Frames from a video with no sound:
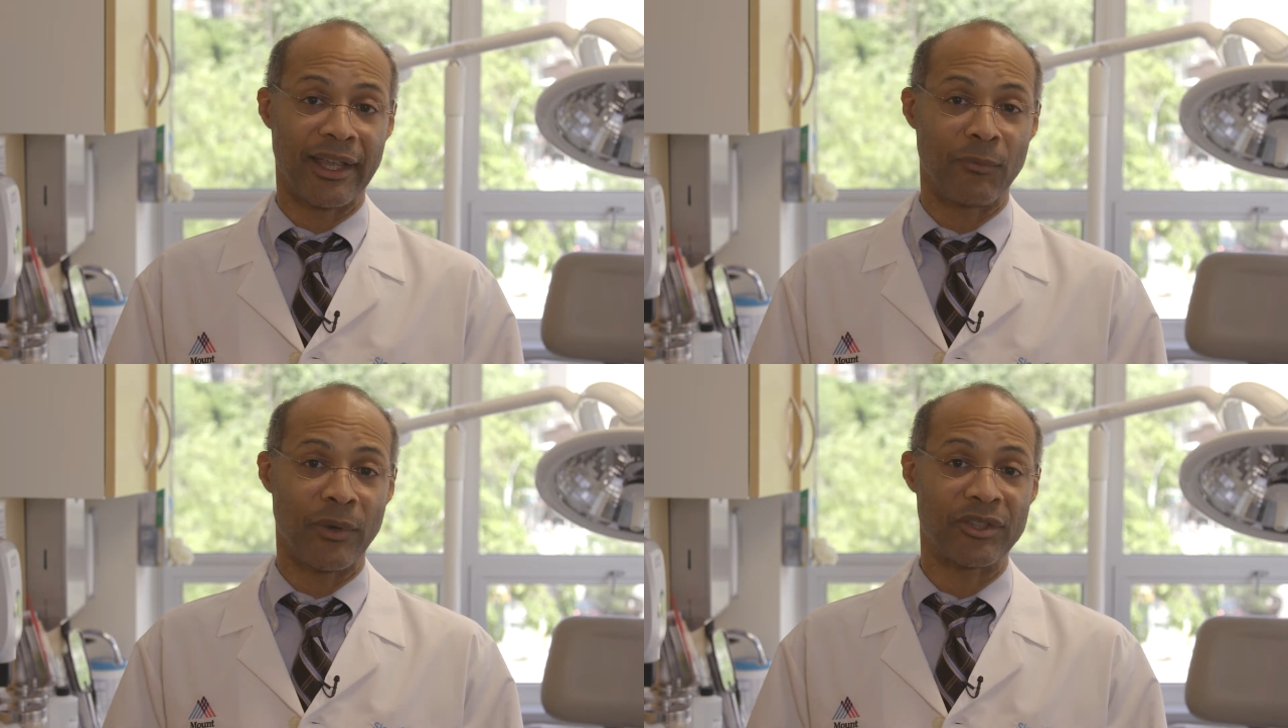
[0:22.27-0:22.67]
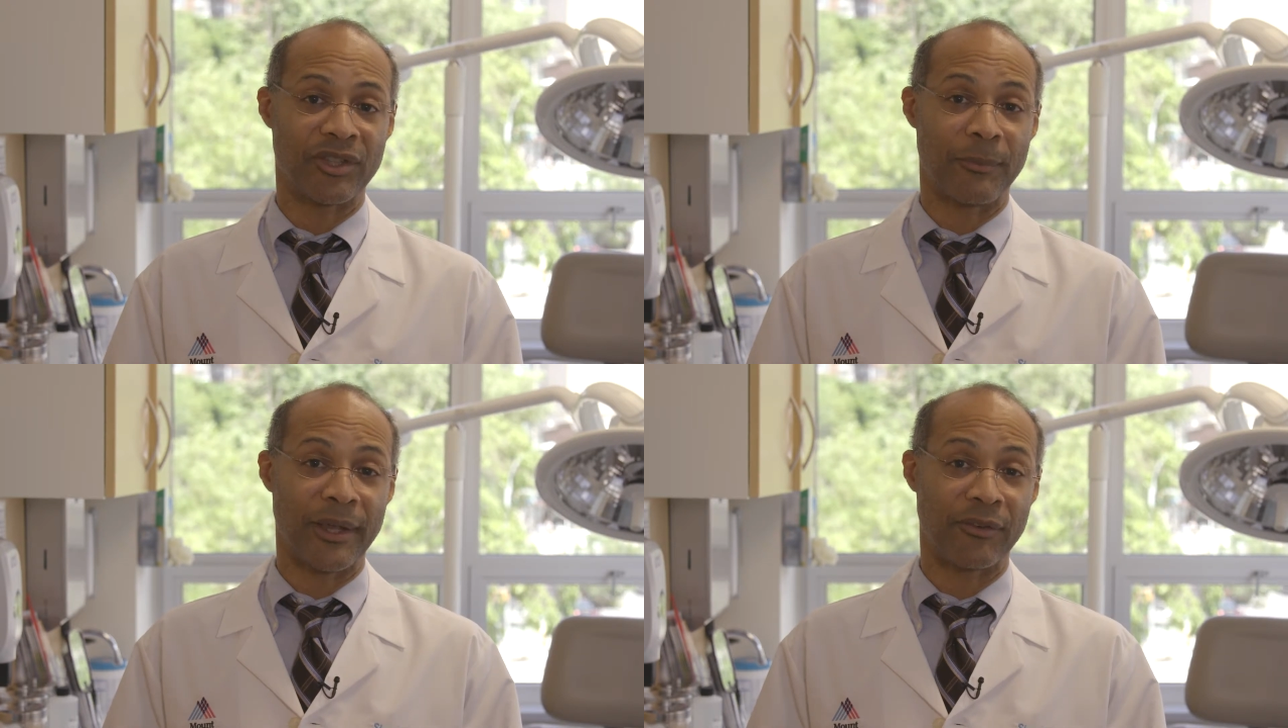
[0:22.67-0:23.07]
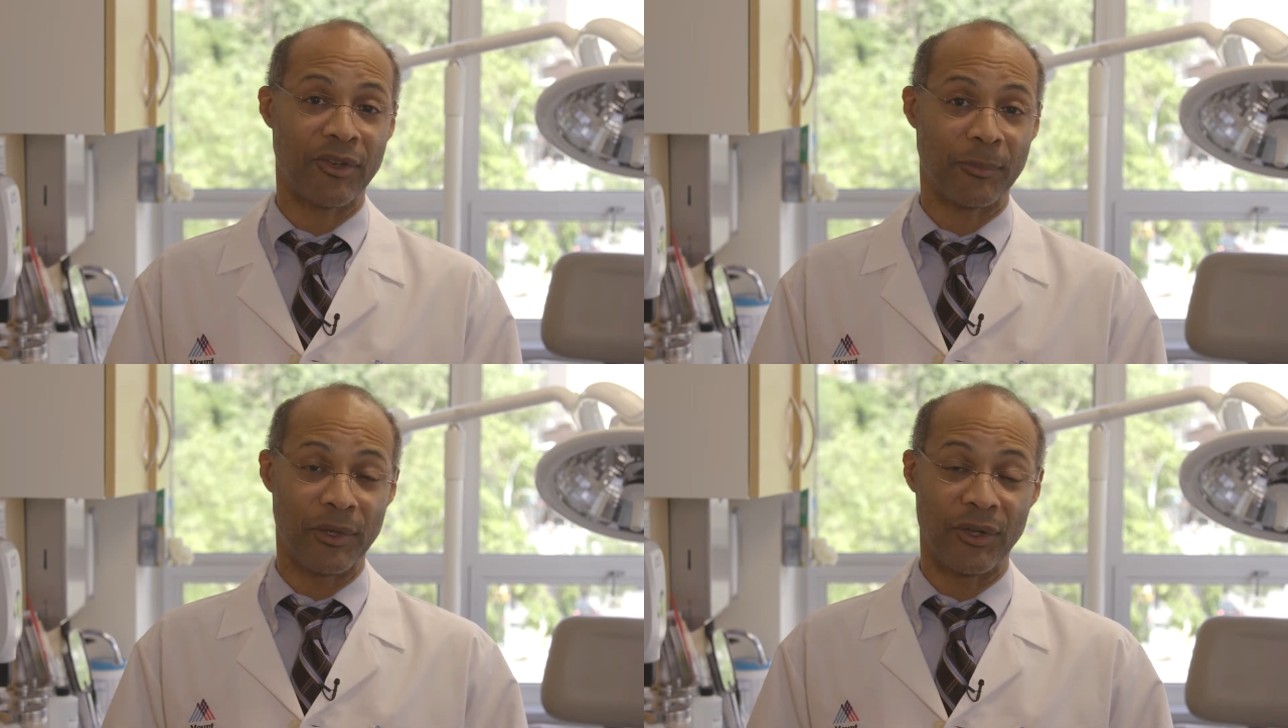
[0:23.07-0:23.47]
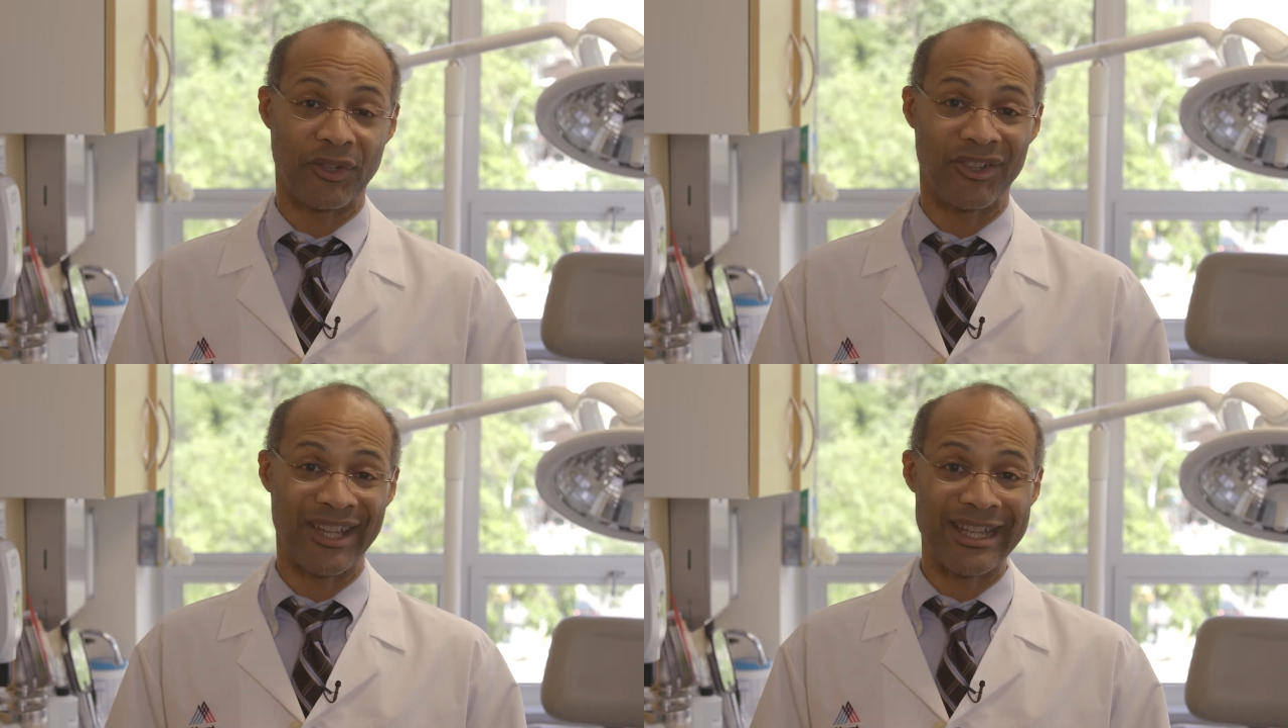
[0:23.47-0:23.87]
in which the pancreas
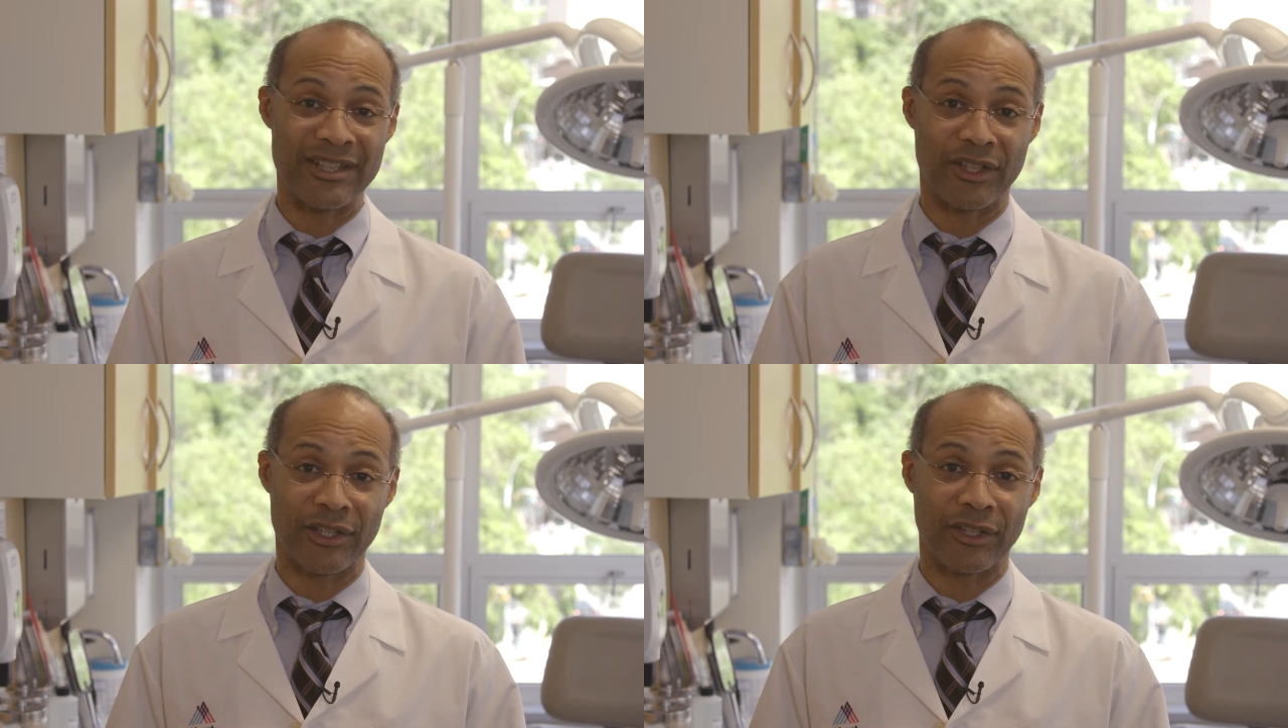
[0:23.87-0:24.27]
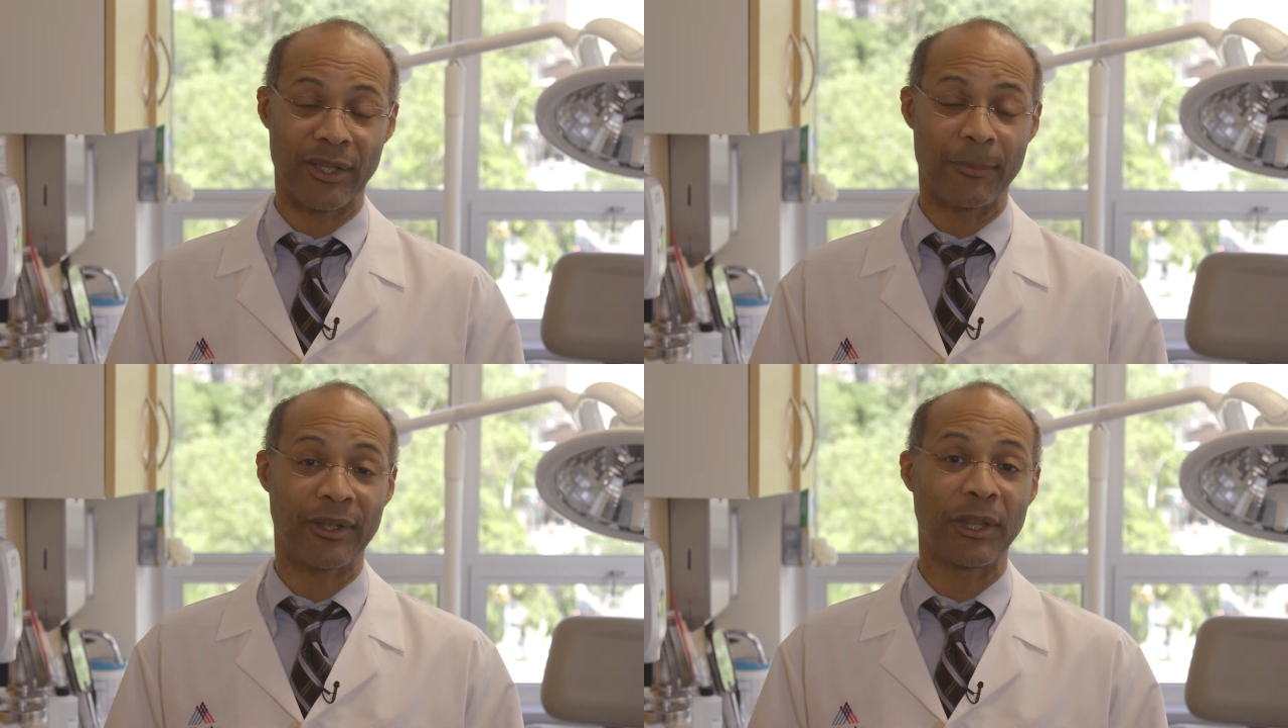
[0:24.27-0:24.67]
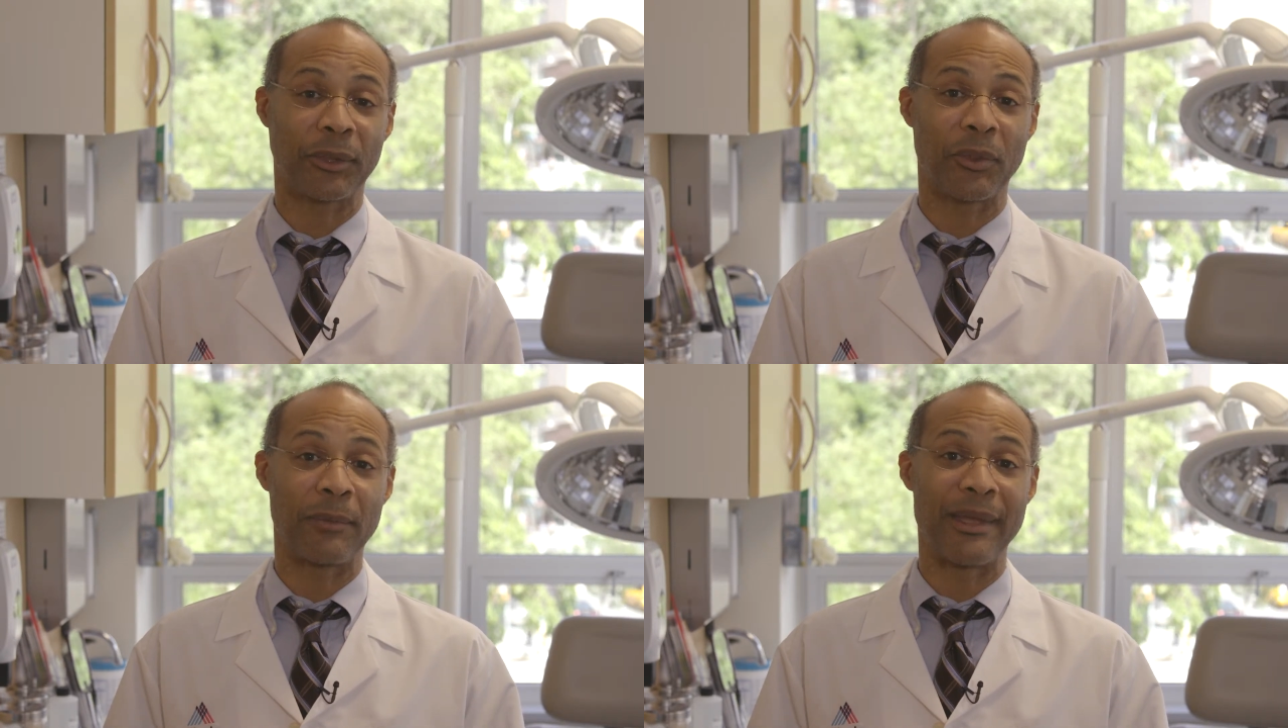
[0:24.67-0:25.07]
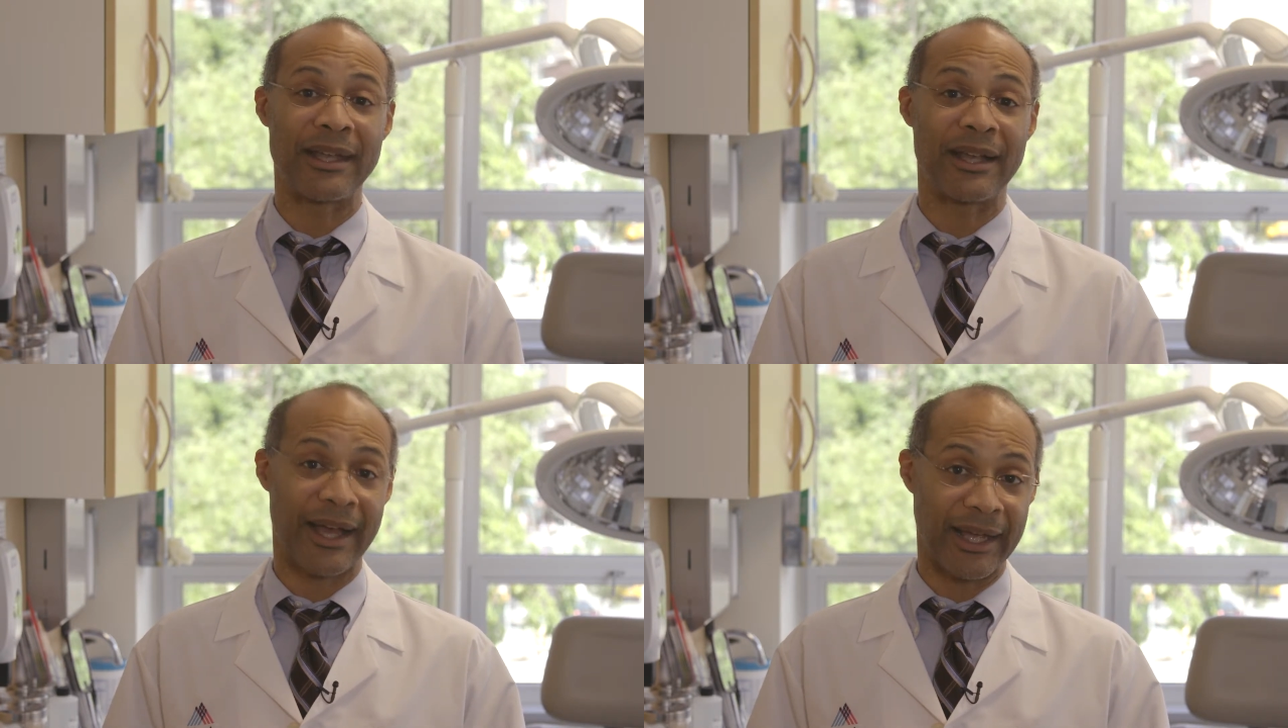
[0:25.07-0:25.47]
produces insulin, typically through the
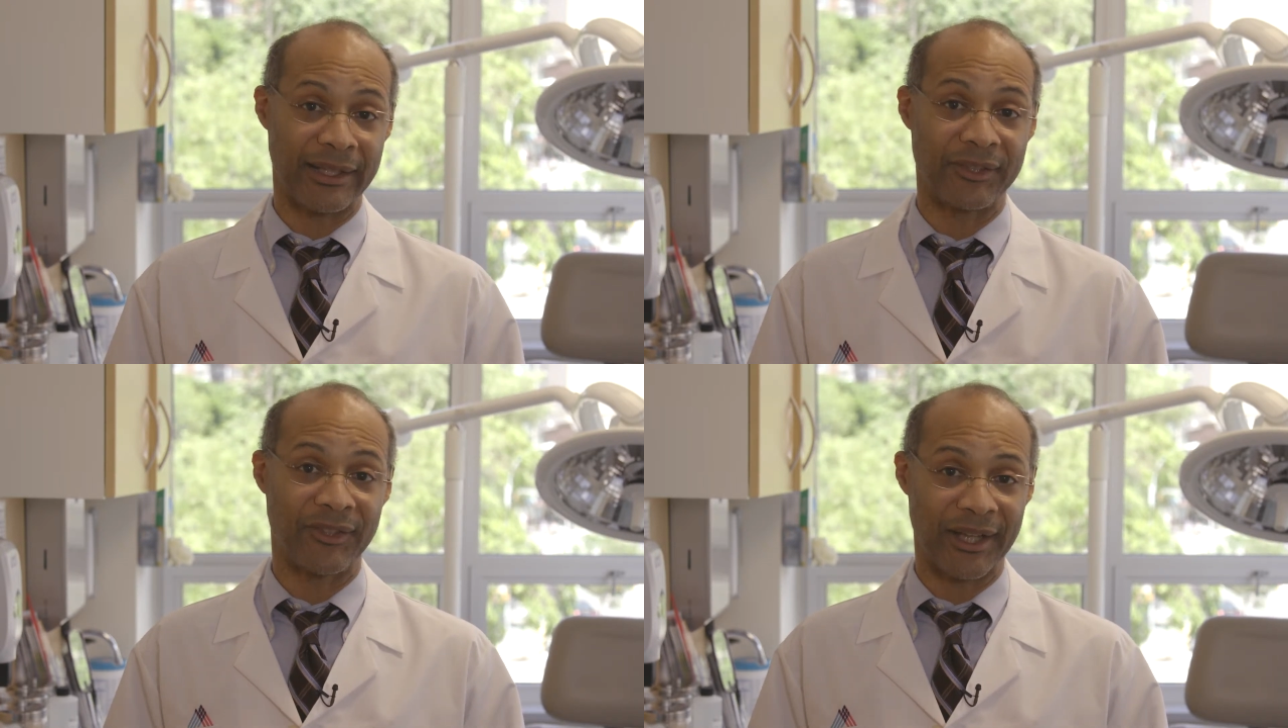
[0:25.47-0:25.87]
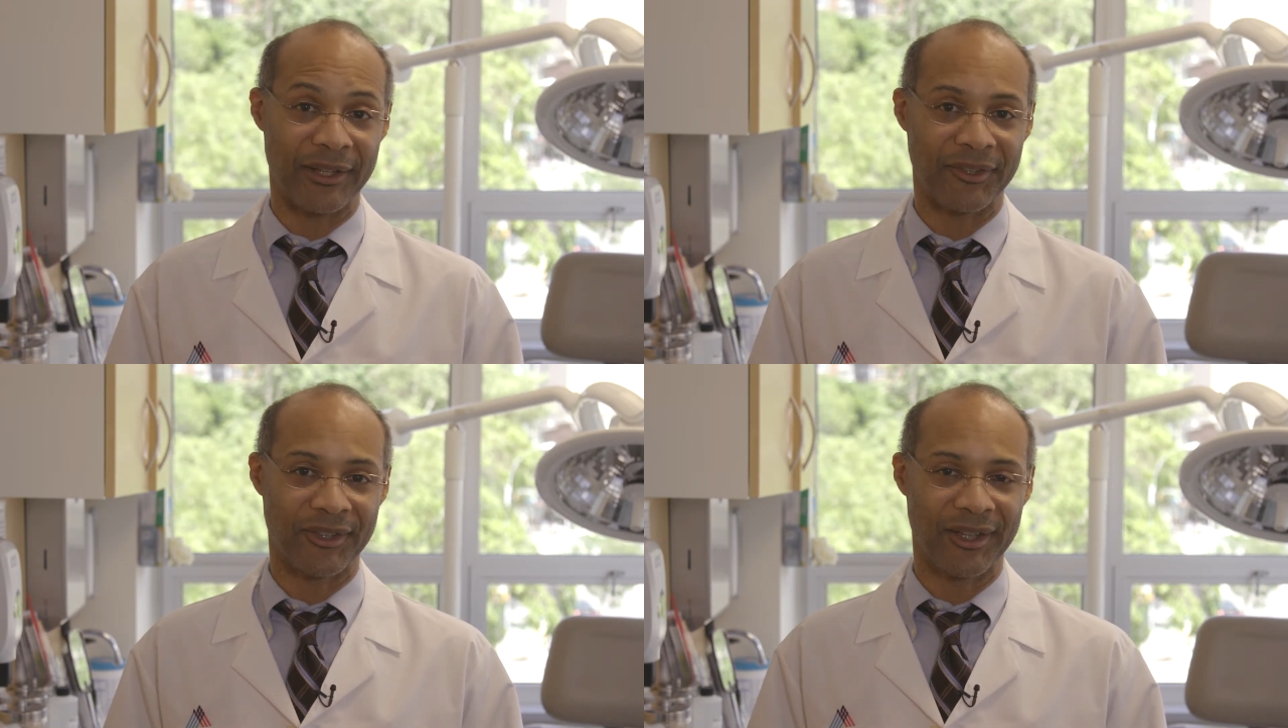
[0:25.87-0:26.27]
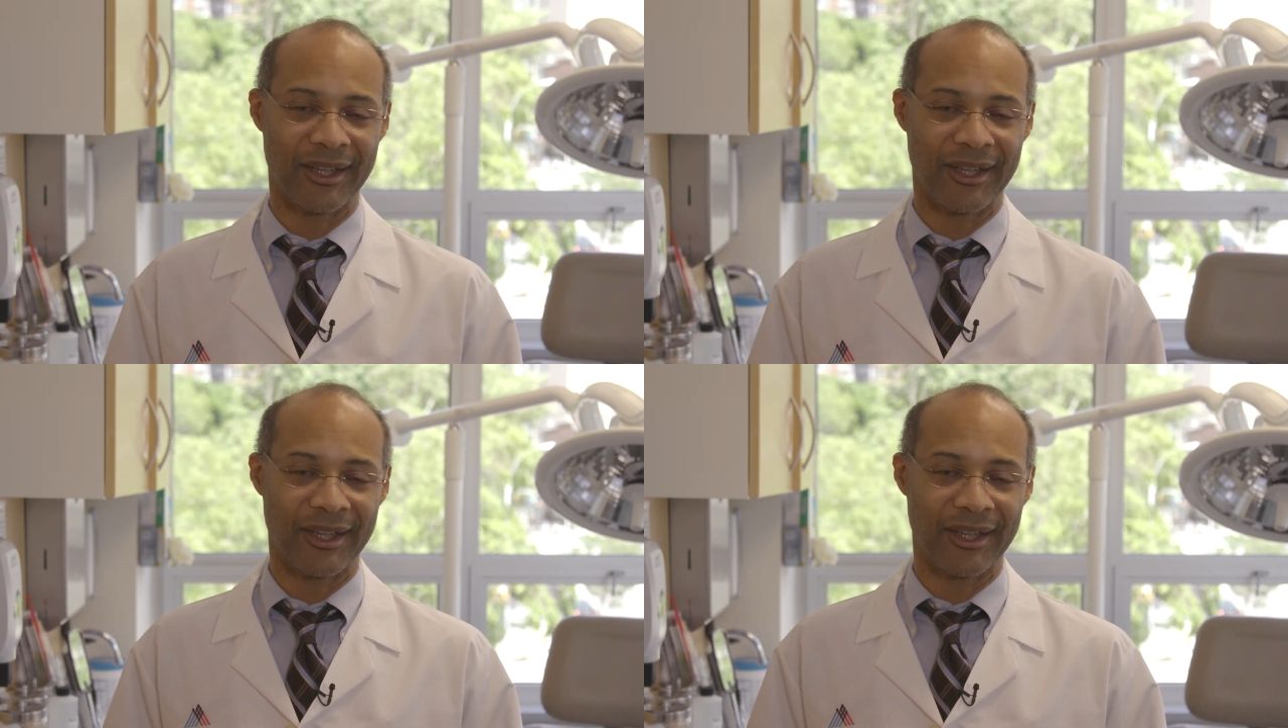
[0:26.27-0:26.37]
beta islet cells.